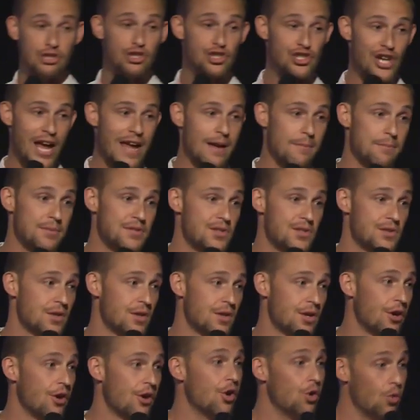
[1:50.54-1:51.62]
shapes
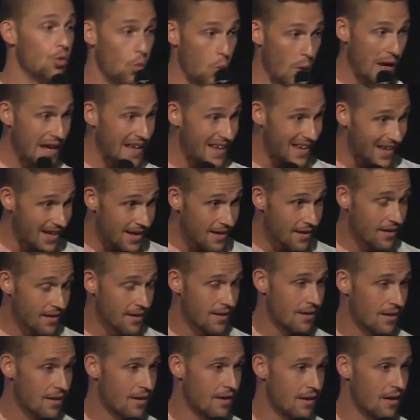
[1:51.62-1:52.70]
who we
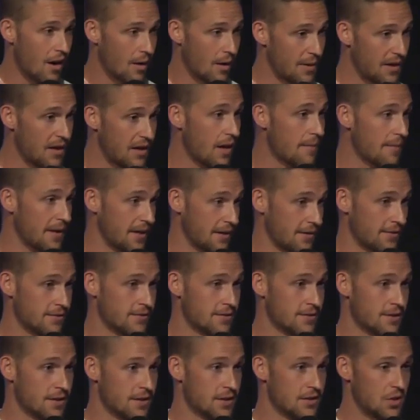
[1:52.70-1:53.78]
are becoming.
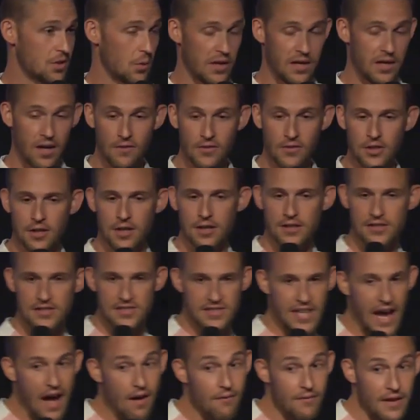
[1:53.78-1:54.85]
So we covered
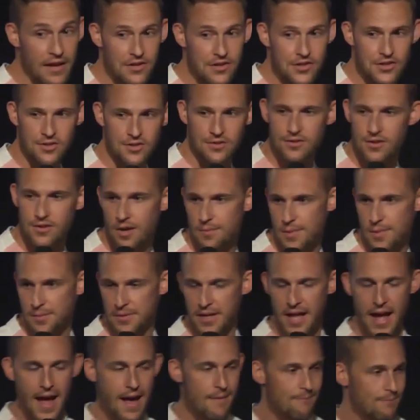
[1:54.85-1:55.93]
salvation, y'all
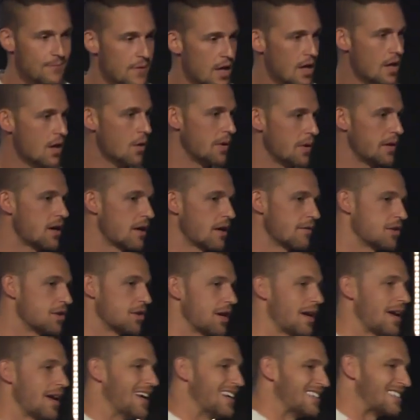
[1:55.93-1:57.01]
remember that? We
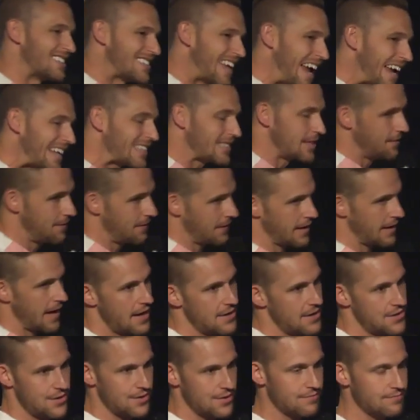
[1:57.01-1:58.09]
covered
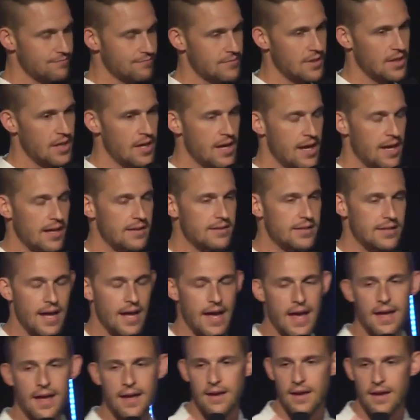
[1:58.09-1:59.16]
sanctification. And
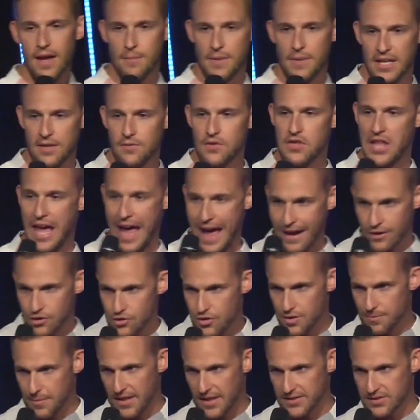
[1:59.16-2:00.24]
today I'm going to give you the
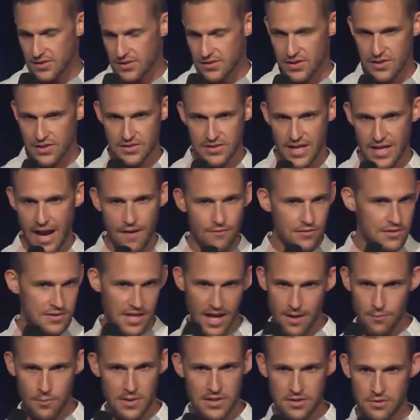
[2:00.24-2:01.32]
extra message because every
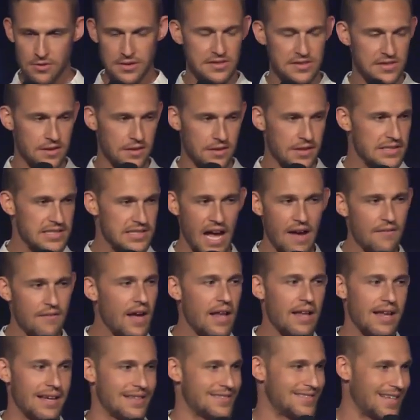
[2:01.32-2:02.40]
time we do a series, I've
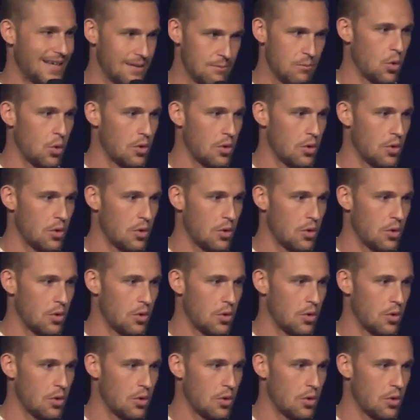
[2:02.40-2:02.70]
got like 10